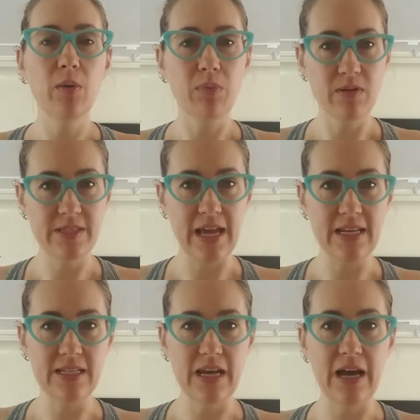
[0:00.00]

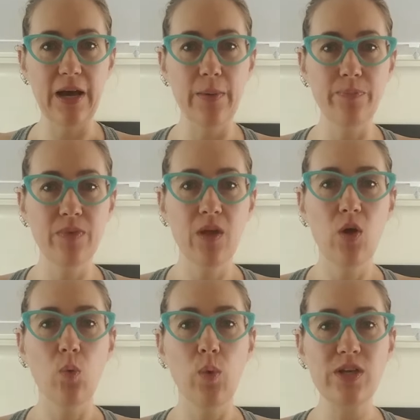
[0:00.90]
percent, um,
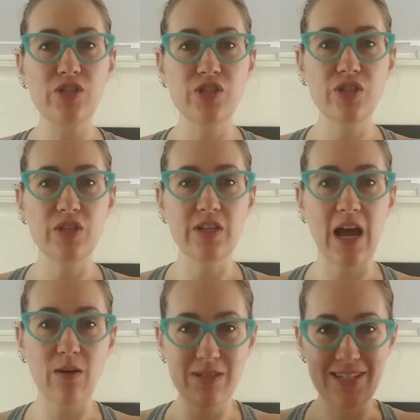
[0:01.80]
which
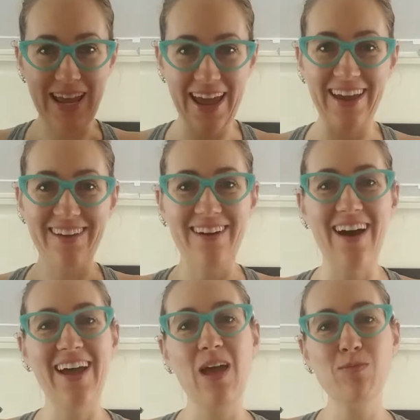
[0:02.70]
now today
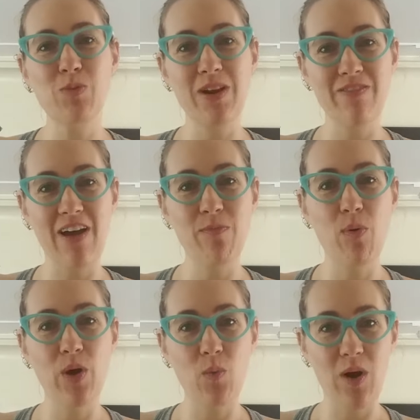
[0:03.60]
I am twenty-five
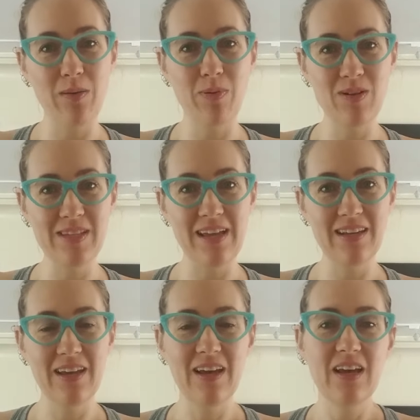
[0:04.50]
point one
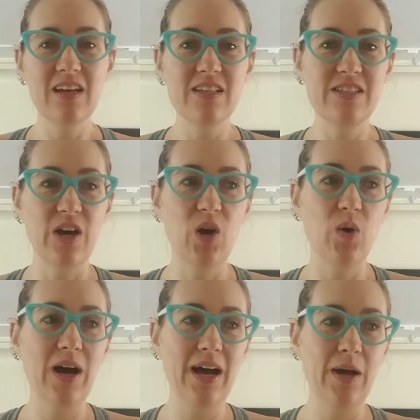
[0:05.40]
percent.
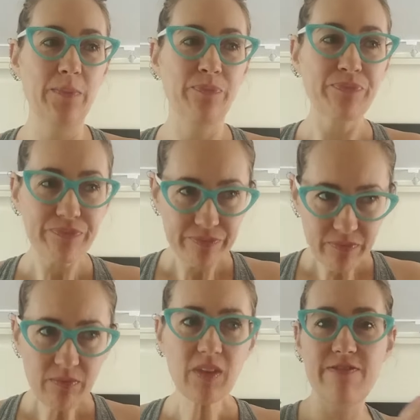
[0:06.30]
So um,
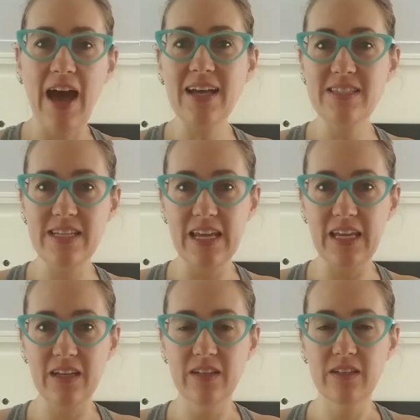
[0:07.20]

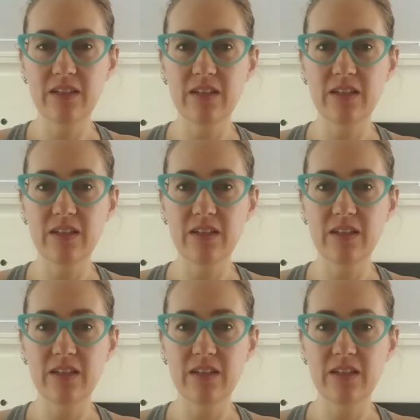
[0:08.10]
fasting,